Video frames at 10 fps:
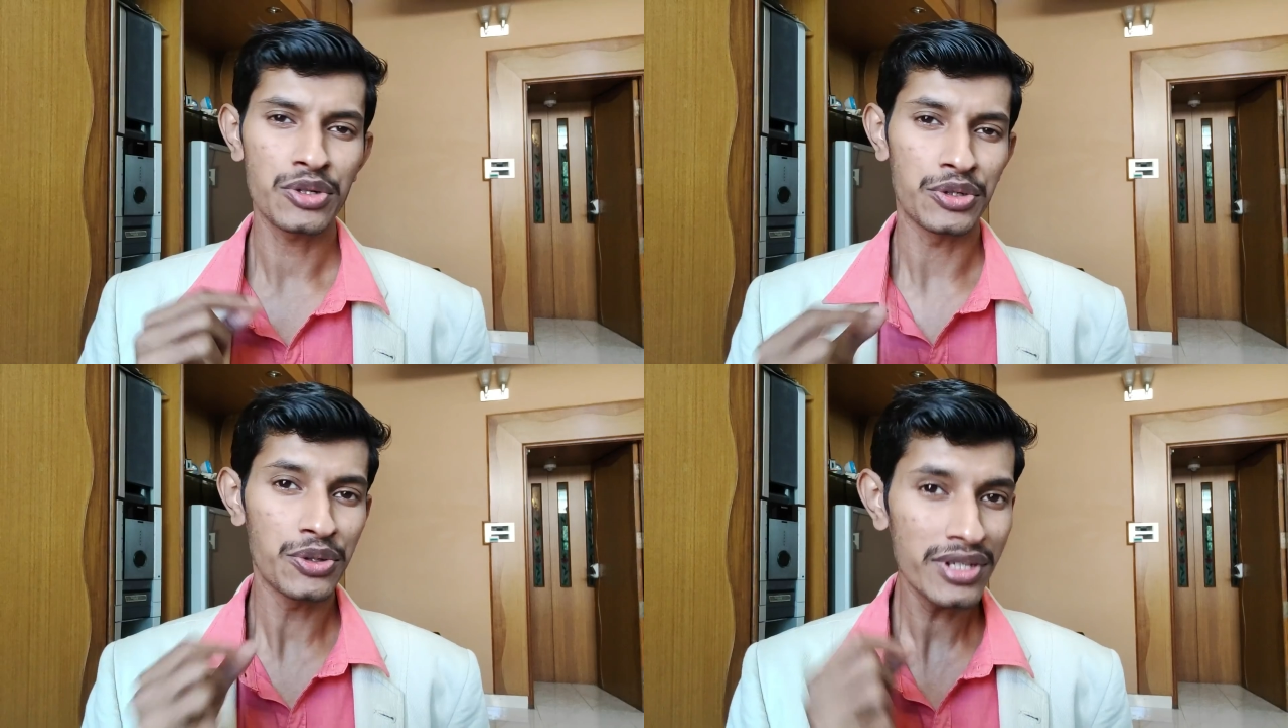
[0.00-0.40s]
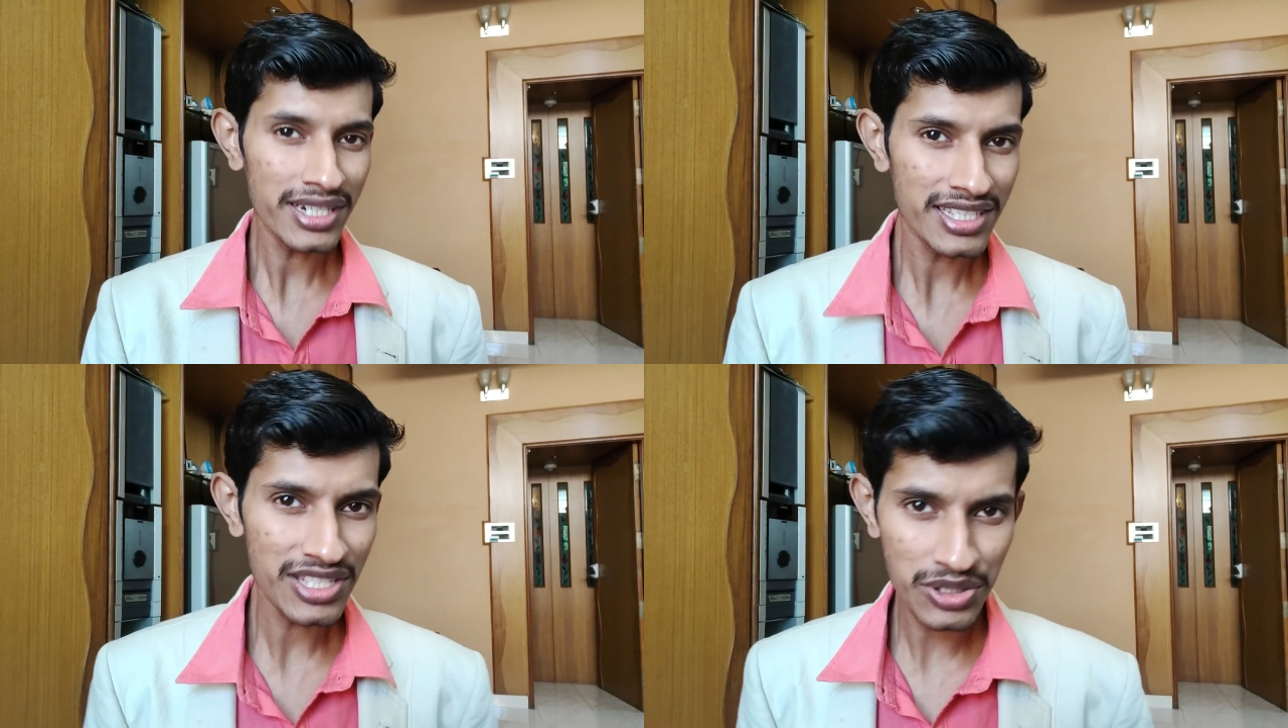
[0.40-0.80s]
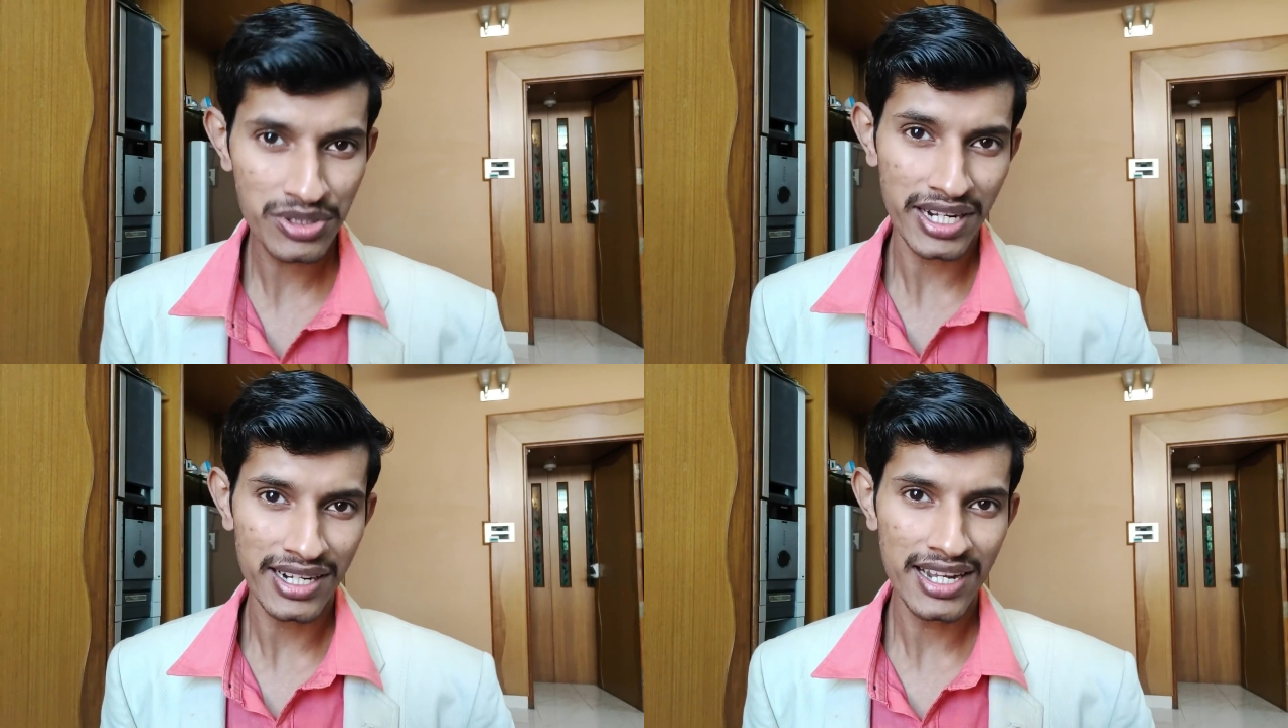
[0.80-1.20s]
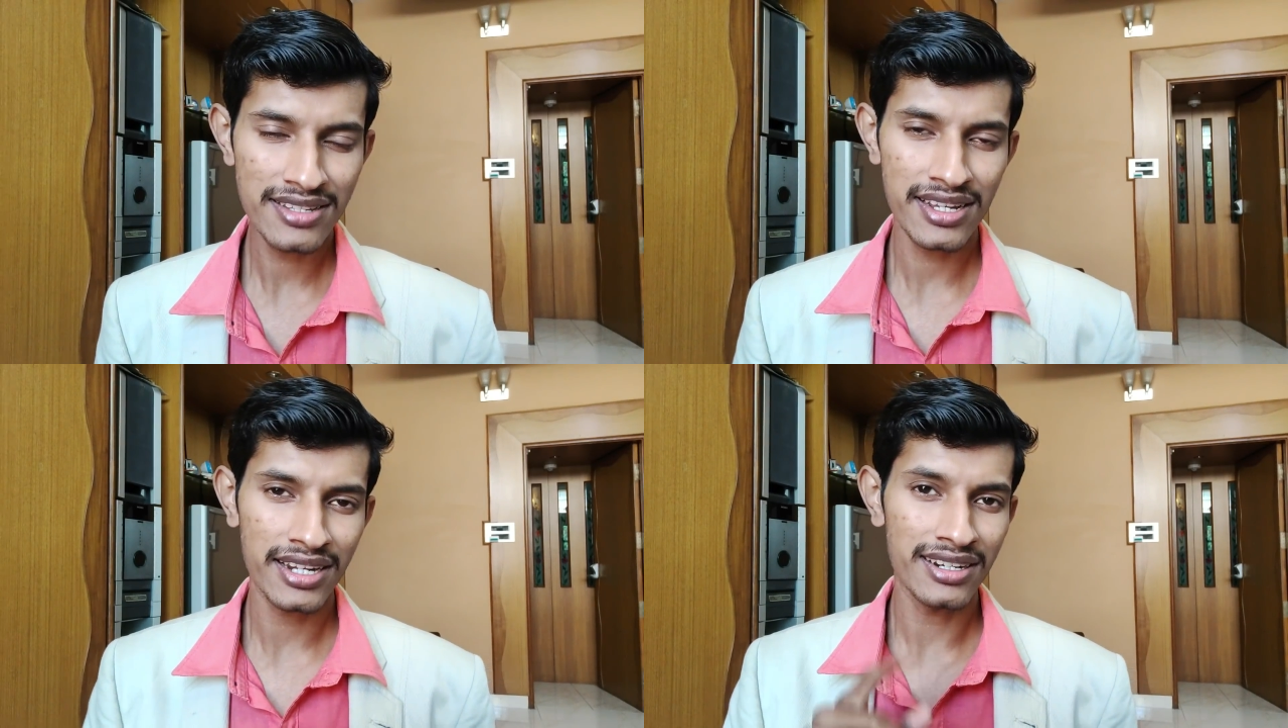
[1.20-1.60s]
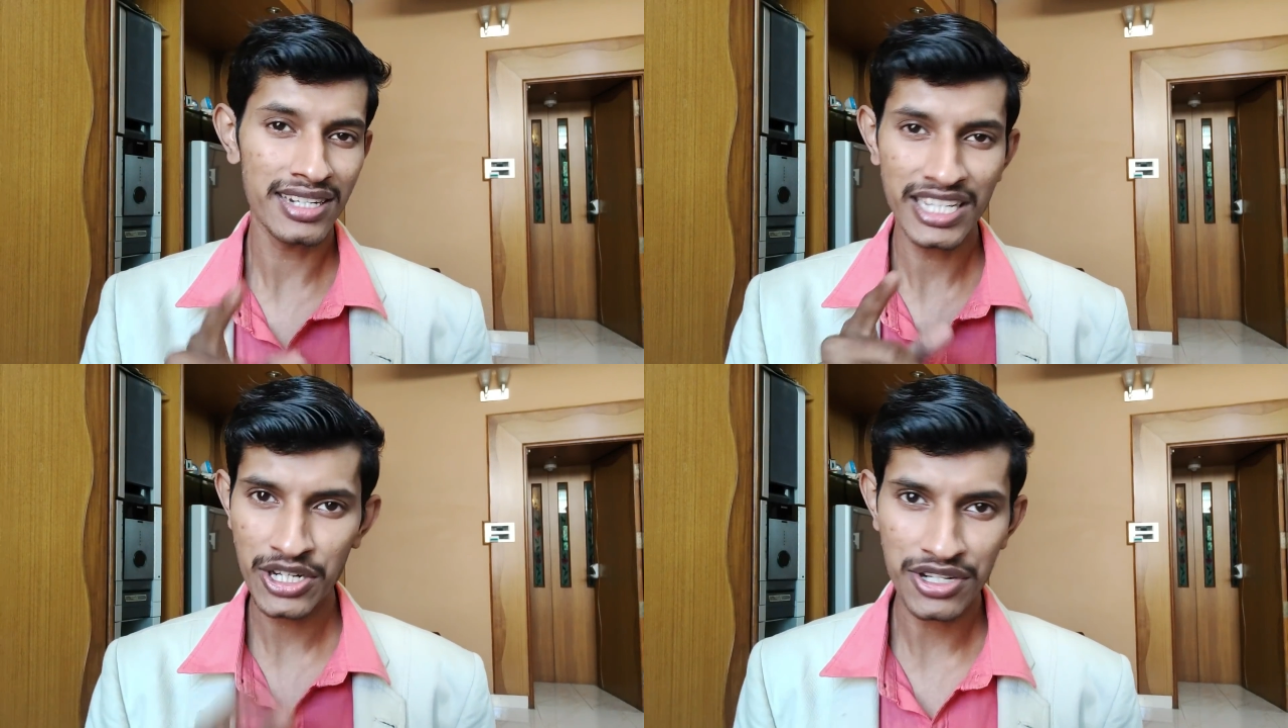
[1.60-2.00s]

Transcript: So don't read these news headlines and take